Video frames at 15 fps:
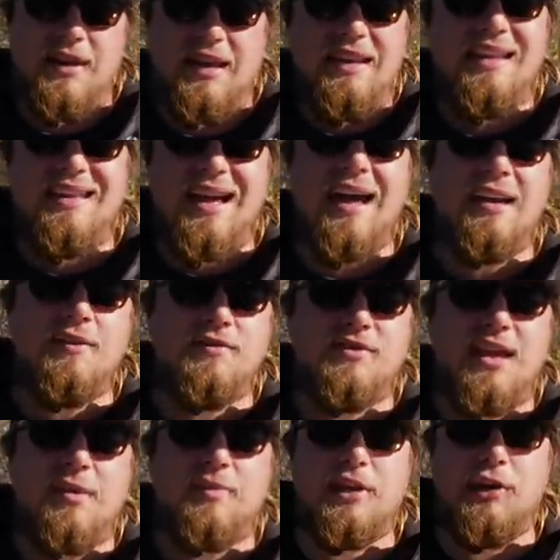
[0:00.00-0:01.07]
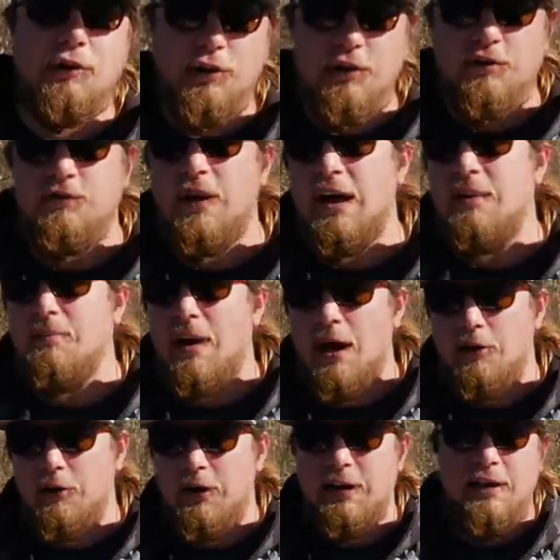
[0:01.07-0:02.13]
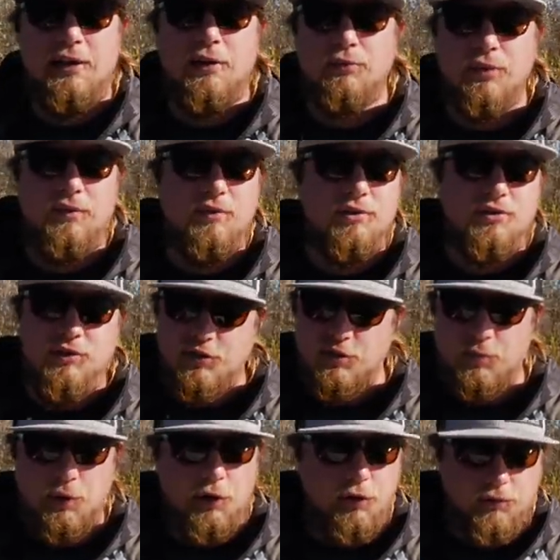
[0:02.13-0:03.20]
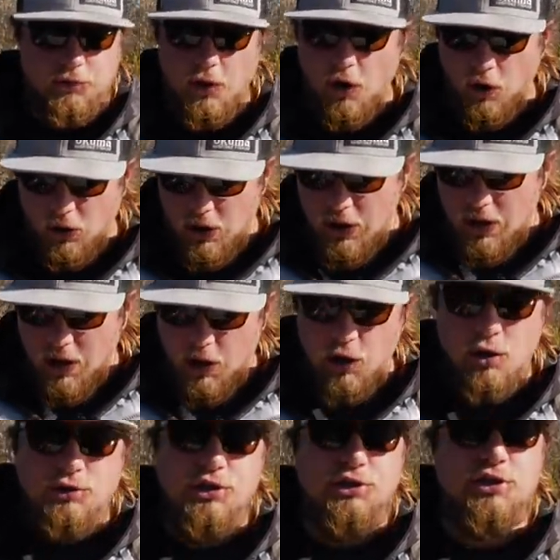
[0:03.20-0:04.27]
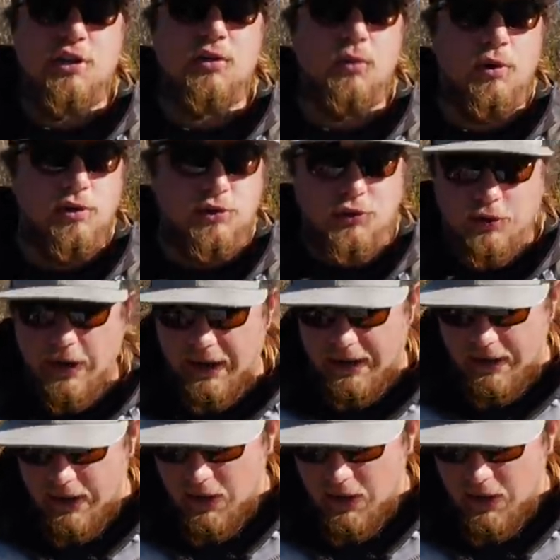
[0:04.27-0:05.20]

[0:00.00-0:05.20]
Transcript: any kind of salmon that you're gonna find migrating into rivers in spring or fall, a hoochie jig works great.